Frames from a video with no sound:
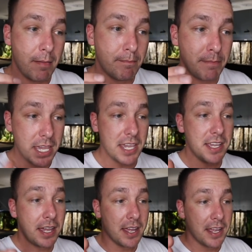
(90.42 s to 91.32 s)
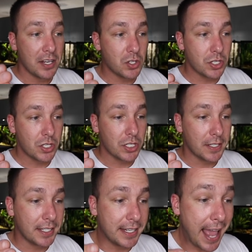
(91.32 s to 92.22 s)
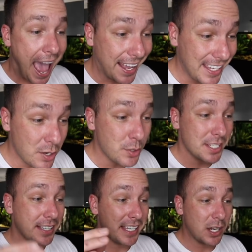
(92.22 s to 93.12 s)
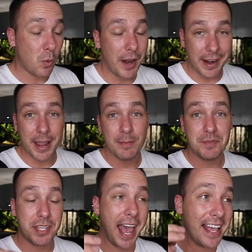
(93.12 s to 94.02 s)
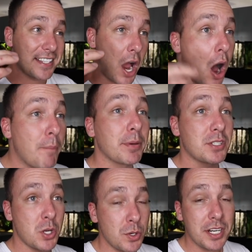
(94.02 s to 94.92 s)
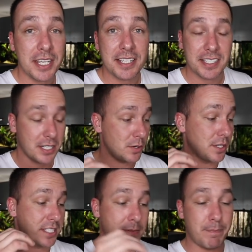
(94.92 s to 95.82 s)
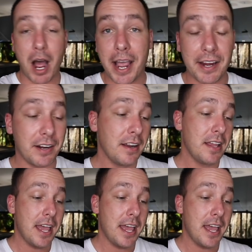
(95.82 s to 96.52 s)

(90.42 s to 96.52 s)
me using the aquariums as opportunities to inspire